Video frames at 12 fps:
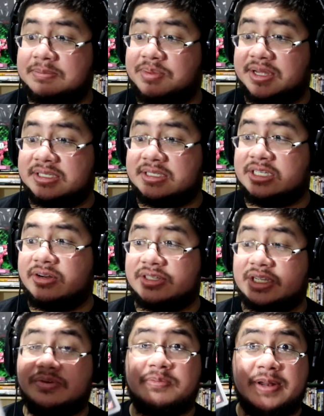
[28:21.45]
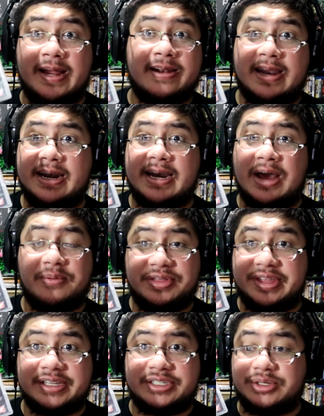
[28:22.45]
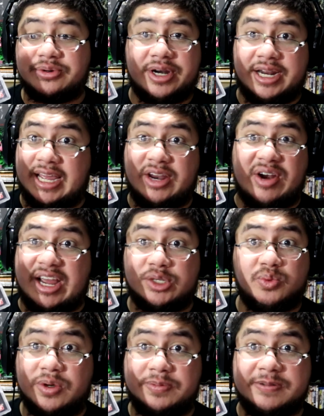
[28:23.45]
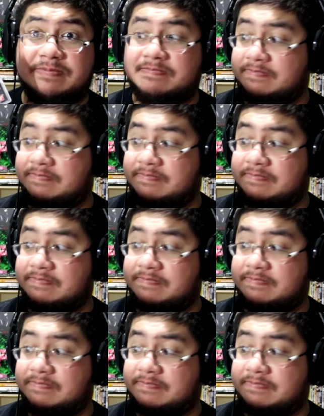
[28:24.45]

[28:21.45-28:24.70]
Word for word: But seriously, if you play online now with this, you are gonna get your ass whooped.